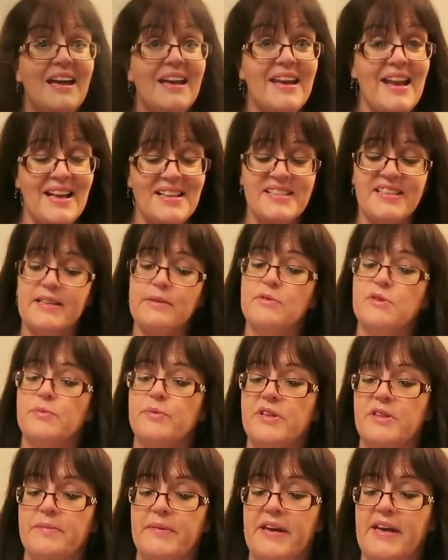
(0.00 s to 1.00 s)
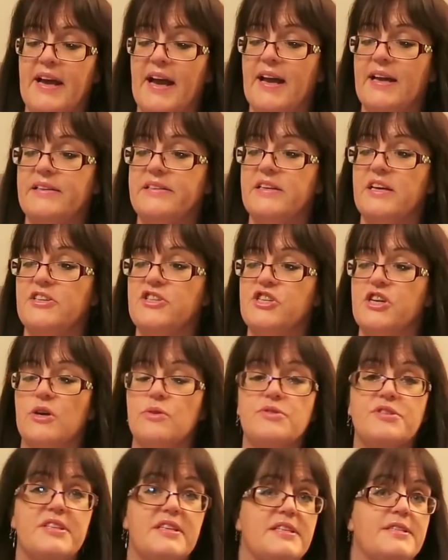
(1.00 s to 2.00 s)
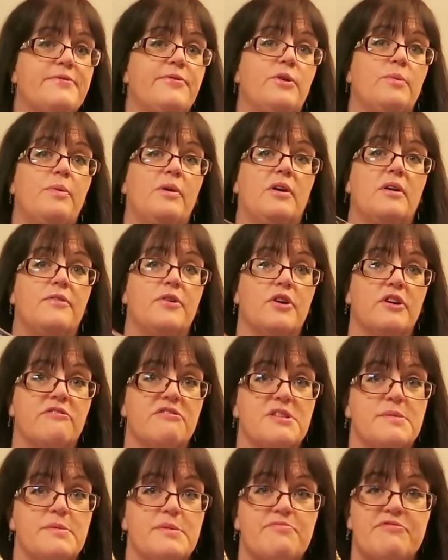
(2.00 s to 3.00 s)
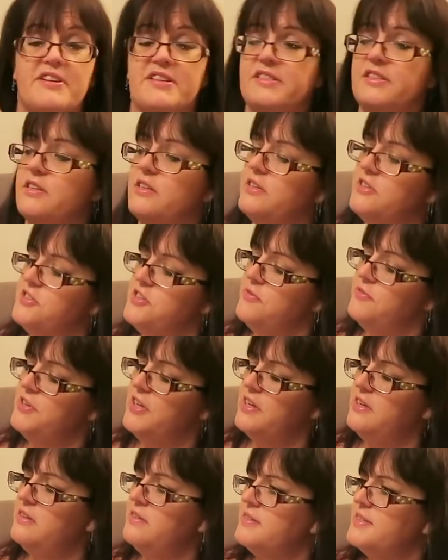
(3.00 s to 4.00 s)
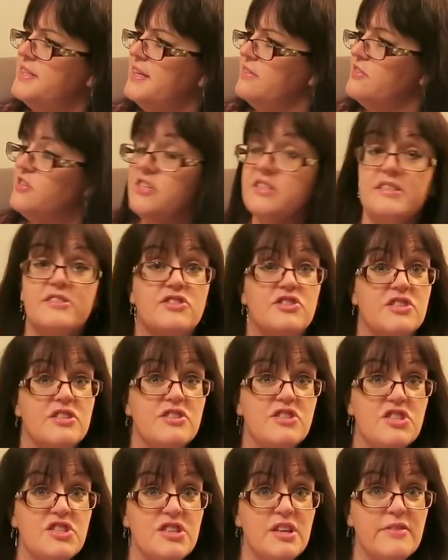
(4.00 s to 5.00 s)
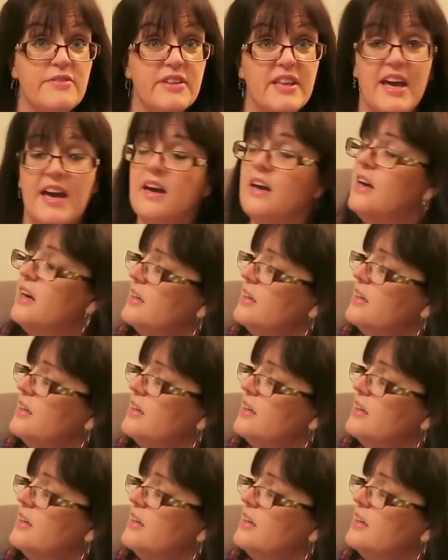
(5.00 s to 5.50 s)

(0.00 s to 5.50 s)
Natalie was with me and chose this for part of her Christmas present. She's just over there.